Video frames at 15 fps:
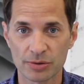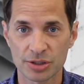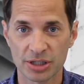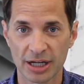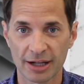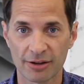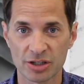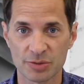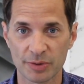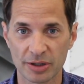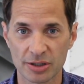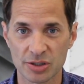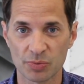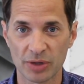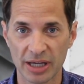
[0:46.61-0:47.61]
challenge
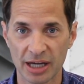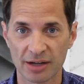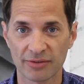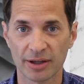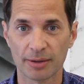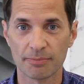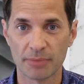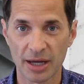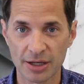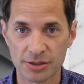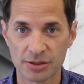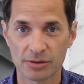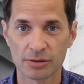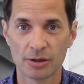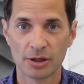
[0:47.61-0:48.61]
because we have a
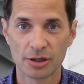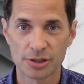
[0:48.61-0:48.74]
major